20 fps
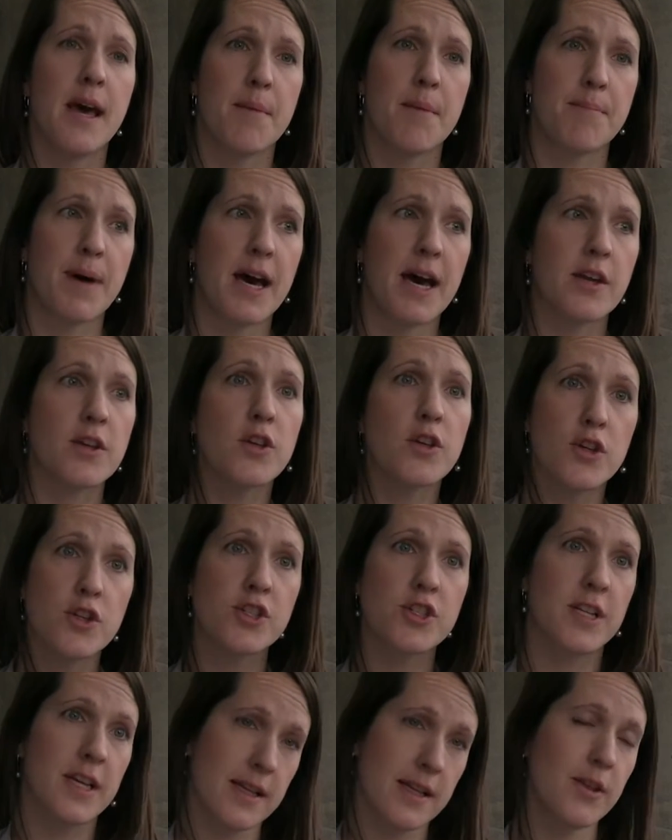but
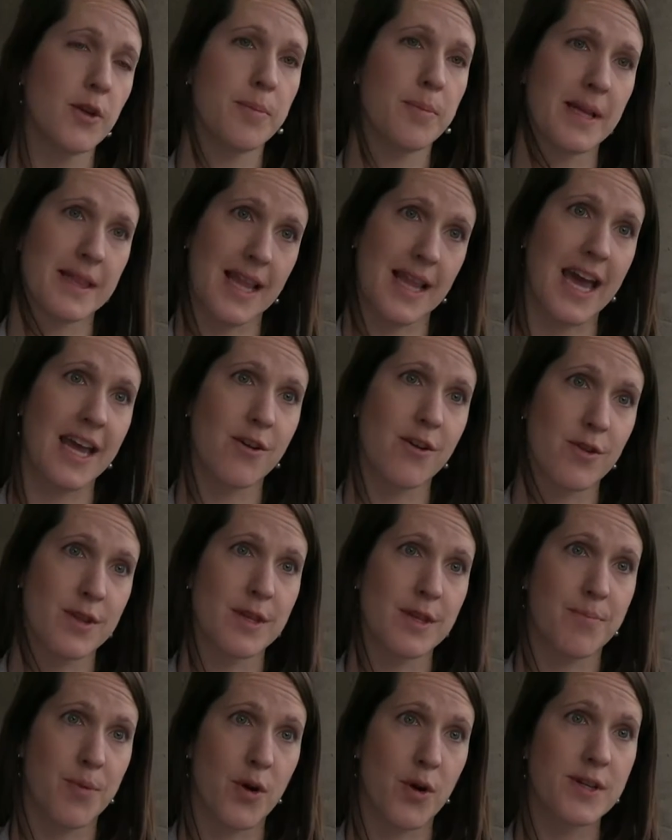usually a little bit later in
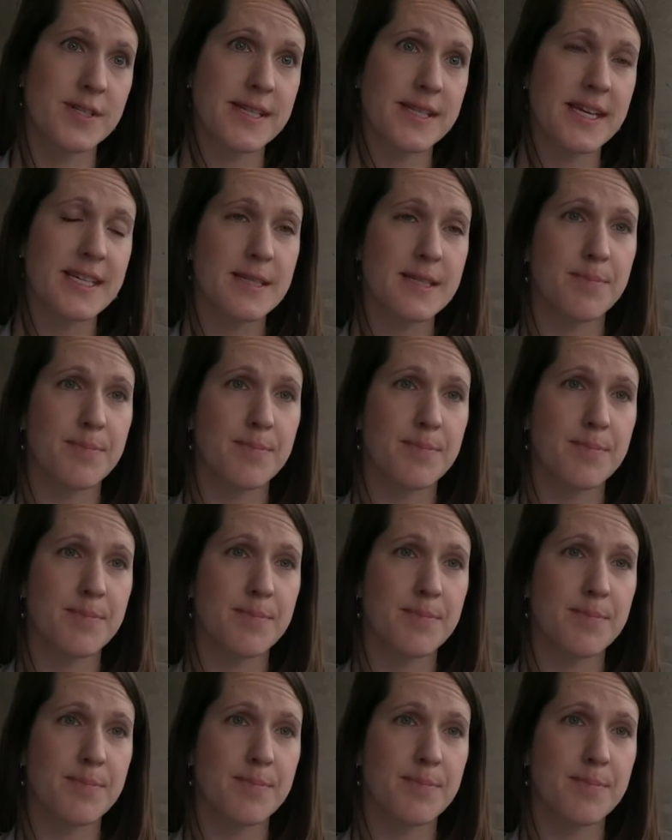the process